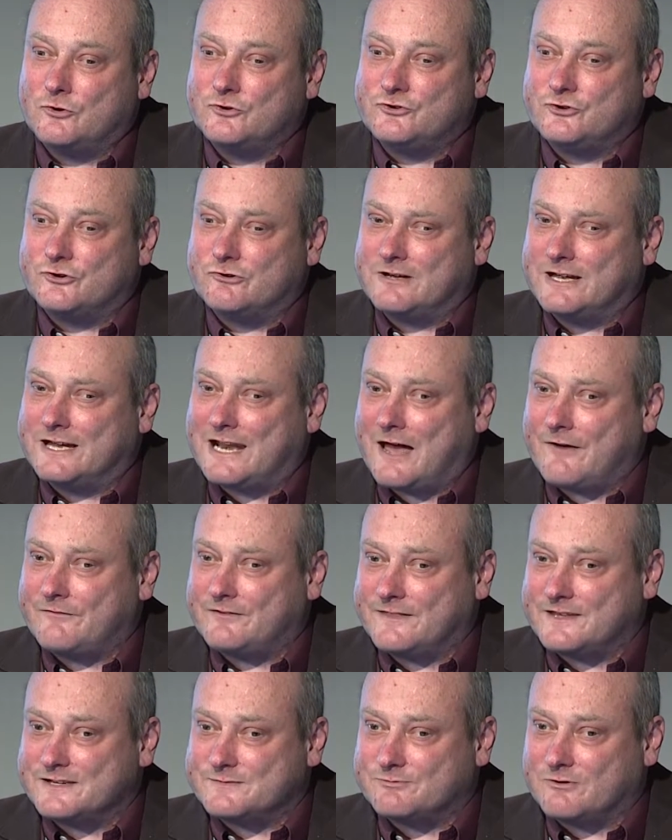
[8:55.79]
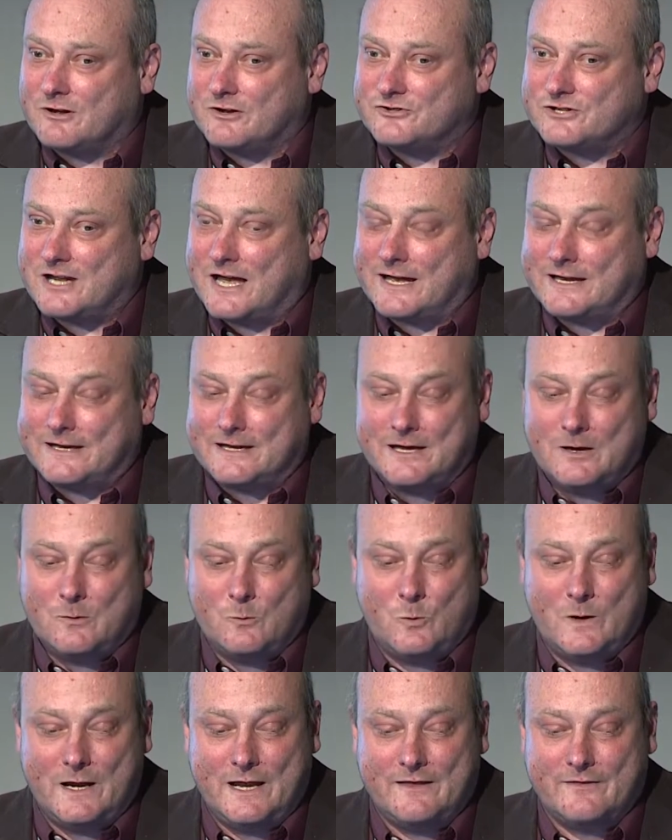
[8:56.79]
during and after this project
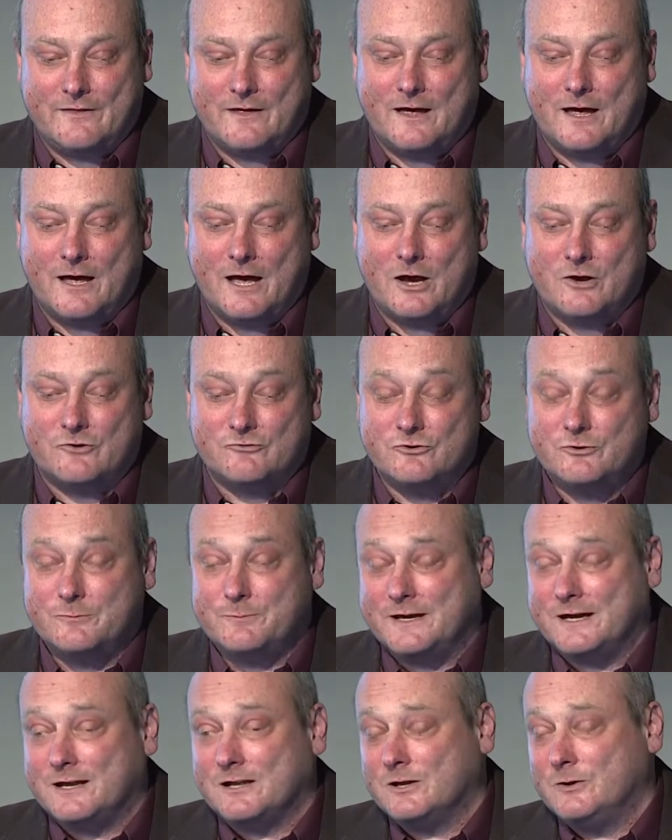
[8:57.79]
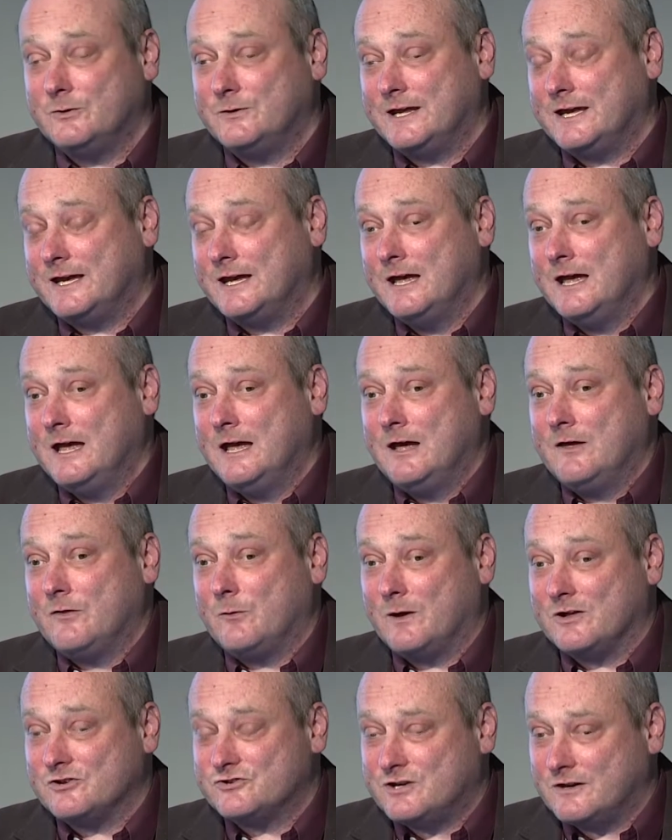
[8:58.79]
with a group including the
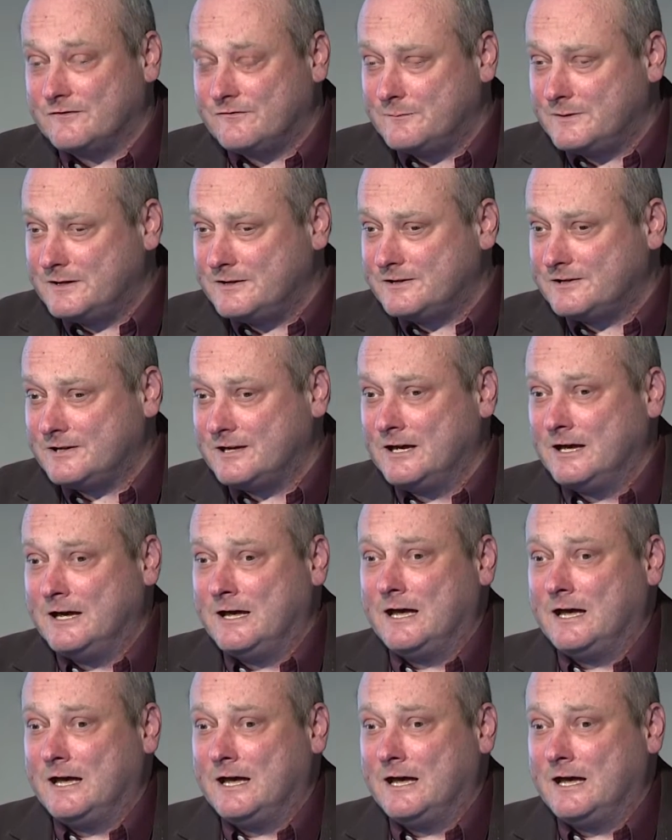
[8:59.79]
Welsh Government,